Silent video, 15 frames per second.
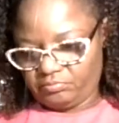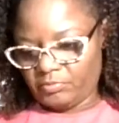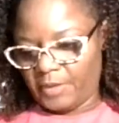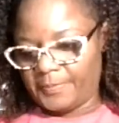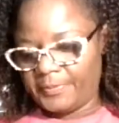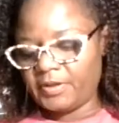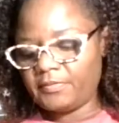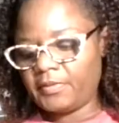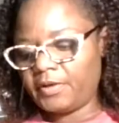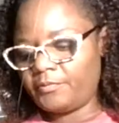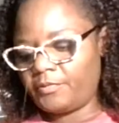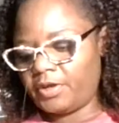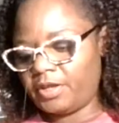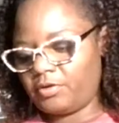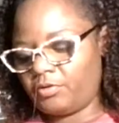I put my
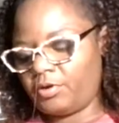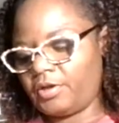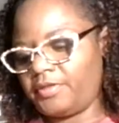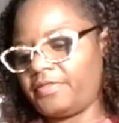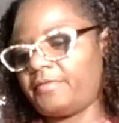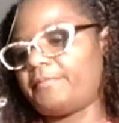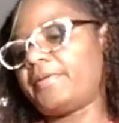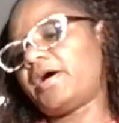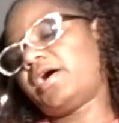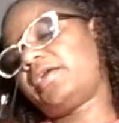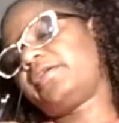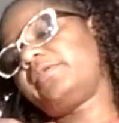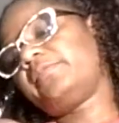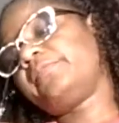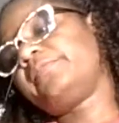weight on the
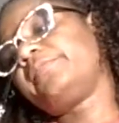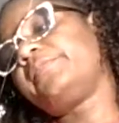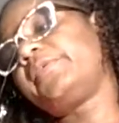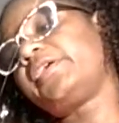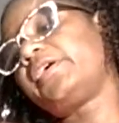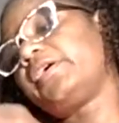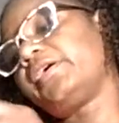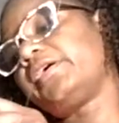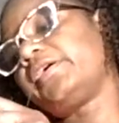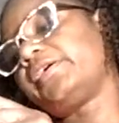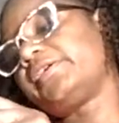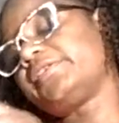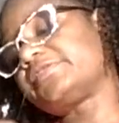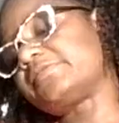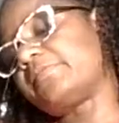bottom
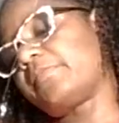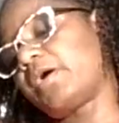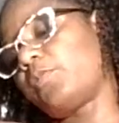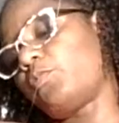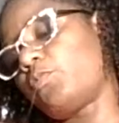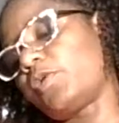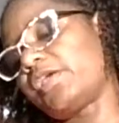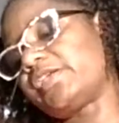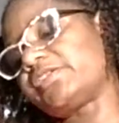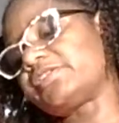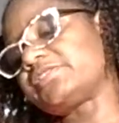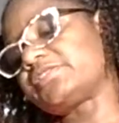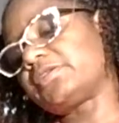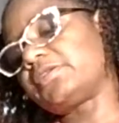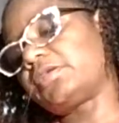because my weight
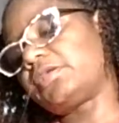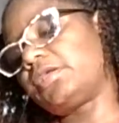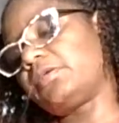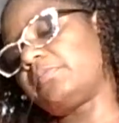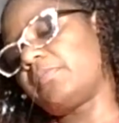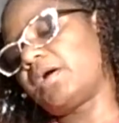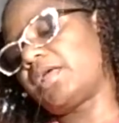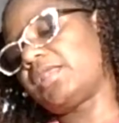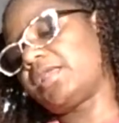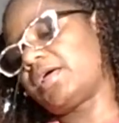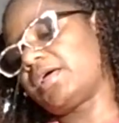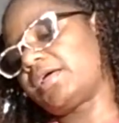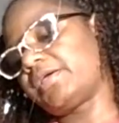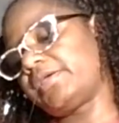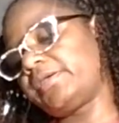is going to keep my
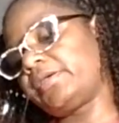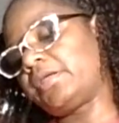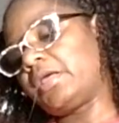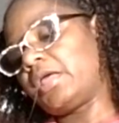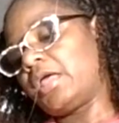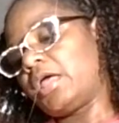line